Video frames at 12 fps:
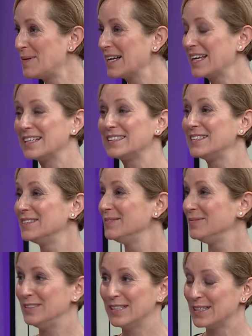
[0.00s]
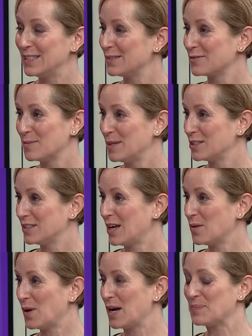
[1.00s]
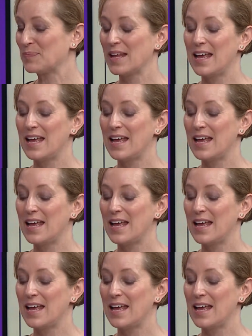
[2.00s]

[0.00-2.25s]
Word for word: podcast, you get the information that way.